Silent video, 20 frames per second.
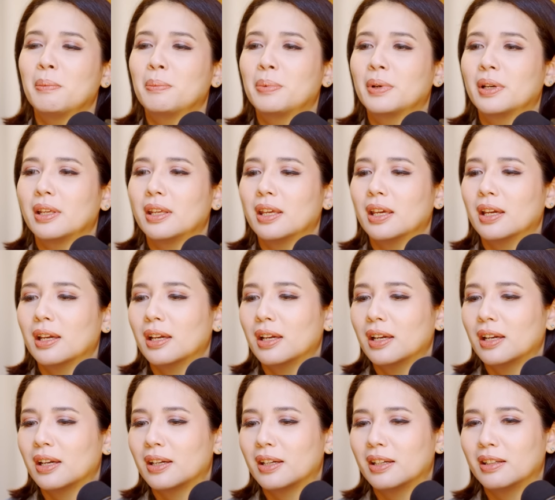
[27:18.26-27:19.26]
But
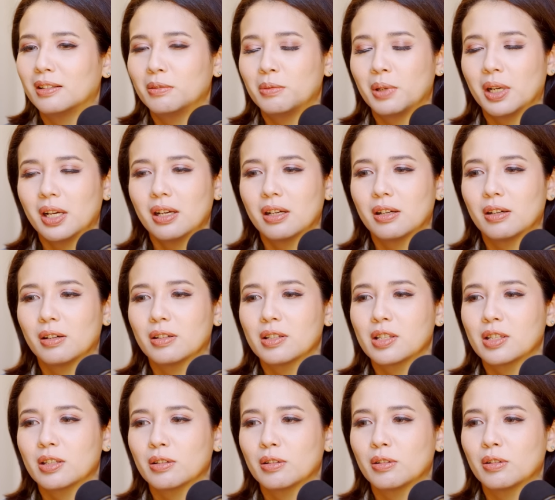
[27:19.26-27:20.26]
yeah, oh wow.
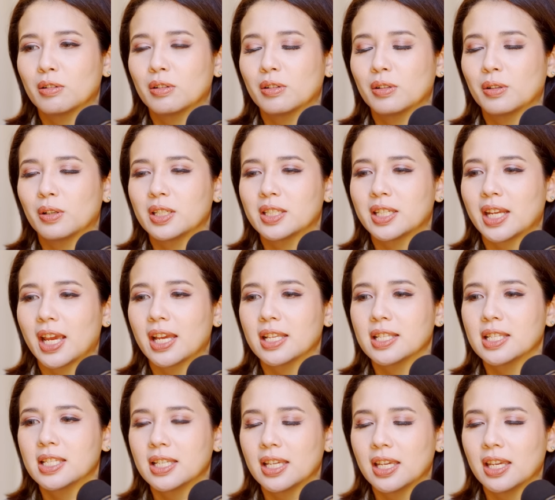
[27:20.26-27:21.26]
So
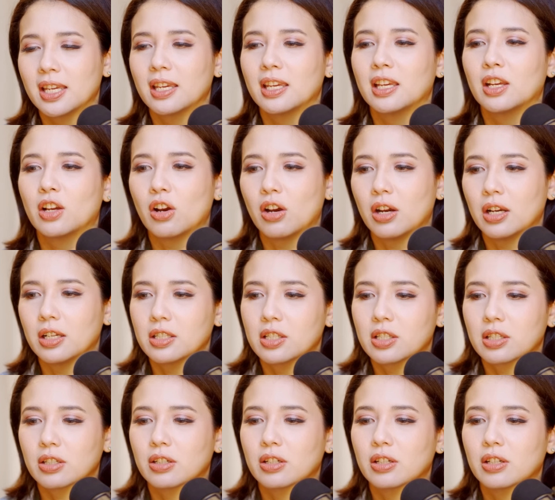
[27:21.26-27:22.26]
dancing,
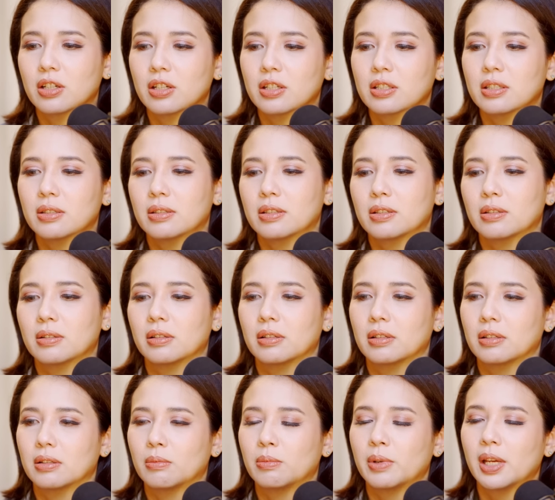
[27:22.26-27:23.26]
concerts,
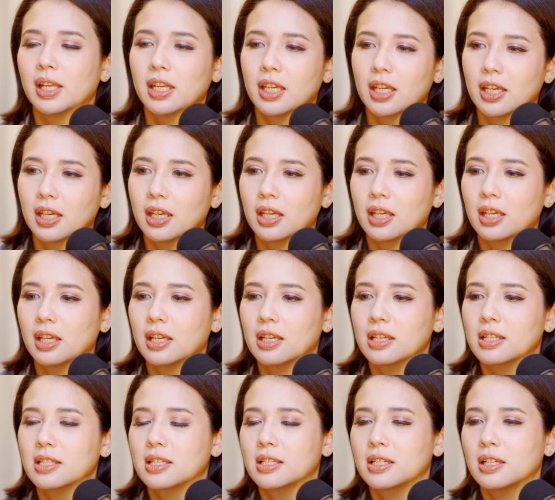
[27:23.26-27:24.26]

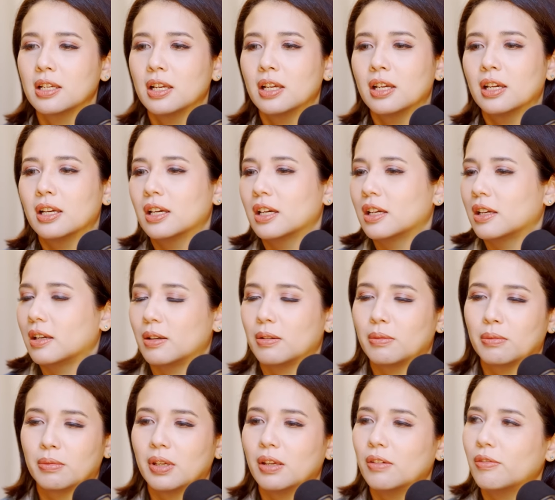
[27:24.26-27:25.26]
weddings.
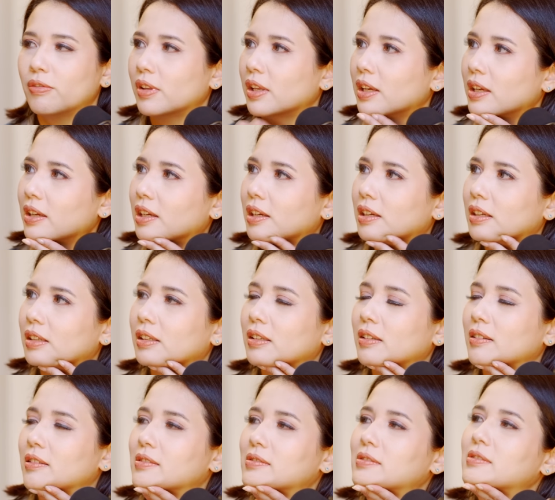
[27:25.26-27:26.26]
We've
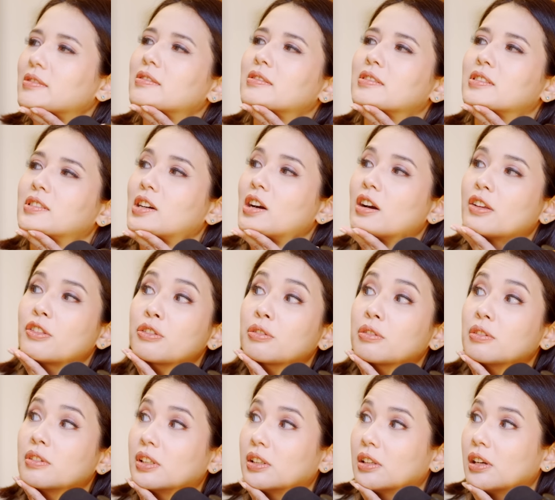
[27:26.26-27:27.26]
gone
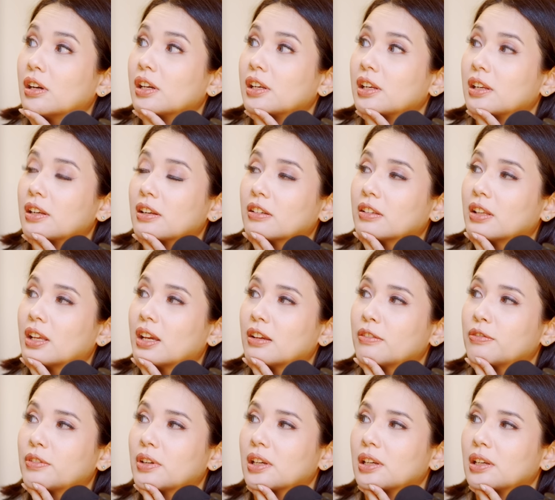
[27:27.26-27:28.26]
through a lot in our
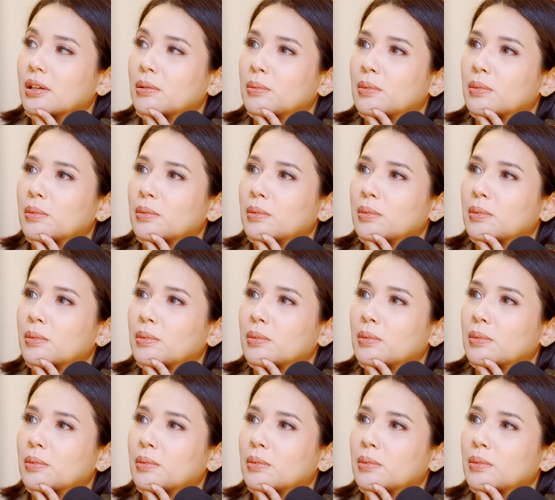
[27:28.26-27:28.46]
lifetime.